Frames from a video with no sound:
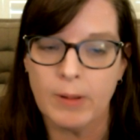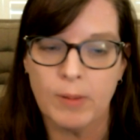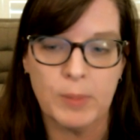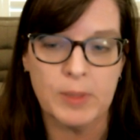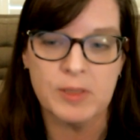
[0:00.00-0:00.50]

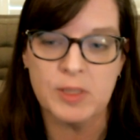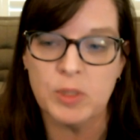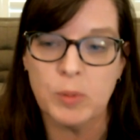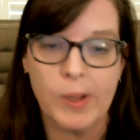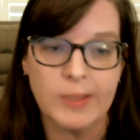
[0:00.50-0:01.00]
Mrs.
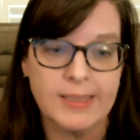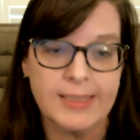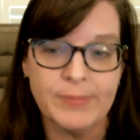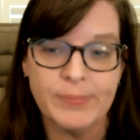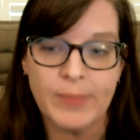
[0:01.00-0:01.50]

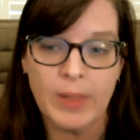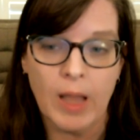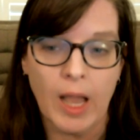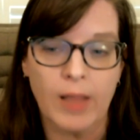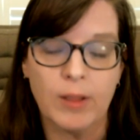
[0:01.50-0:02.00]
Swanson,
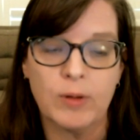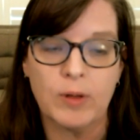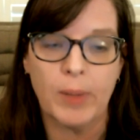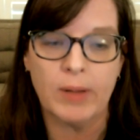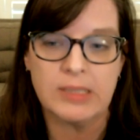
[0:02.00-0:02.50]
I
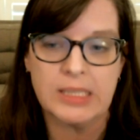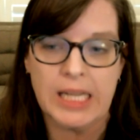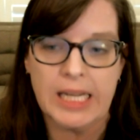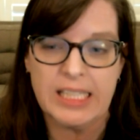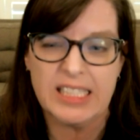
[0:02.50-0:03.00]
learned about
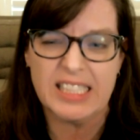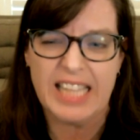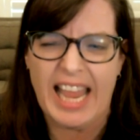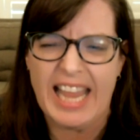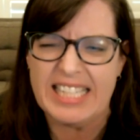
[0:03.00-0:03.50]
science
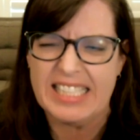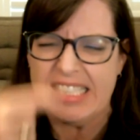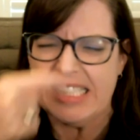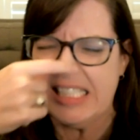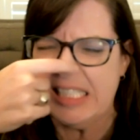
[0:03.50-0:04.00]
and
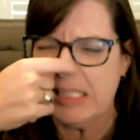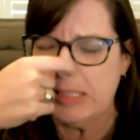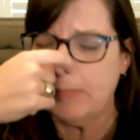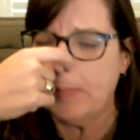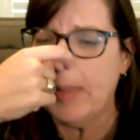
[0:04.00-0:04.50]

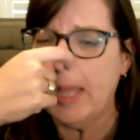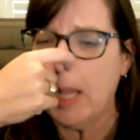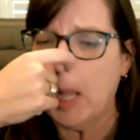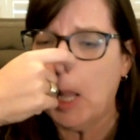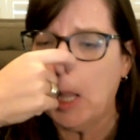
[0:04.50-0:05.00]

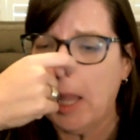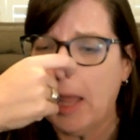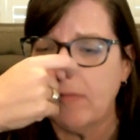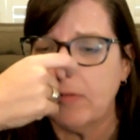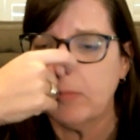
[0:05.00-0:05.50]
smell.
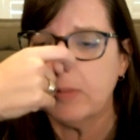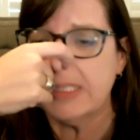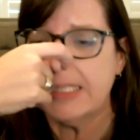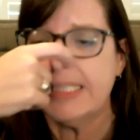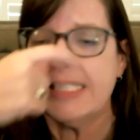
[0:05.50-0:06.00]

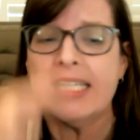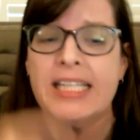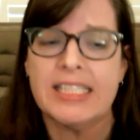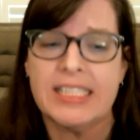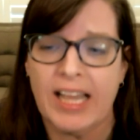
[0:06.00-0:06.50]
Everyone
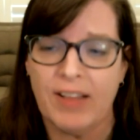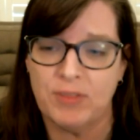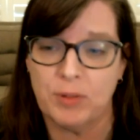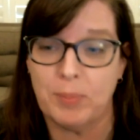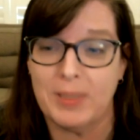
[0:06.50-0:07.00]
stinks
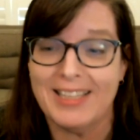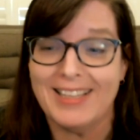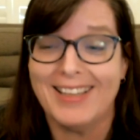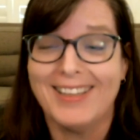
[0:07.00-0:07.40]
after PE.